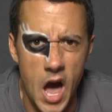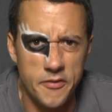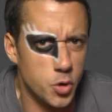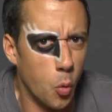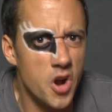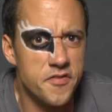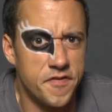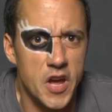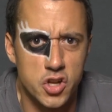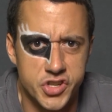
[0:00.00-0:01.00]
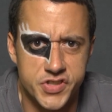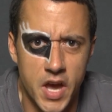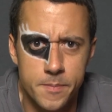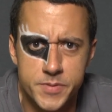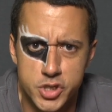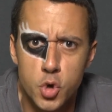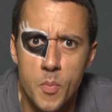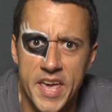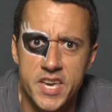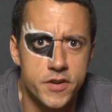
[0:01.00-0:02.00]
After one failed attempt, you
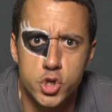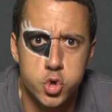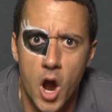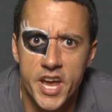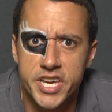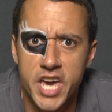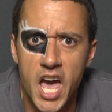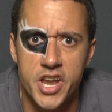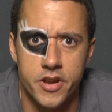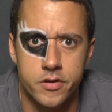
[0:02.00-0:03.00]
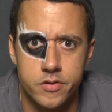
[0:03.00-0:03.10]
may even try again.